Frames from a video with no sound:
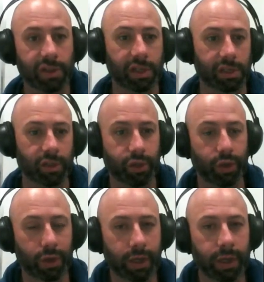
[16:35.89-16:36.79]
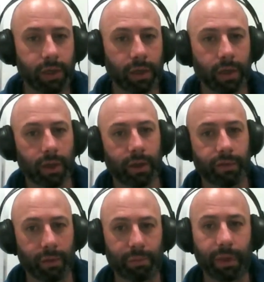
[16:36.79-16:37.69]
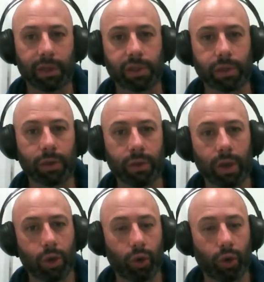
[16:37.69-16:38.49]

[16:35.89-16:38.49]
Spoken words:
6 and 13 for pick 2,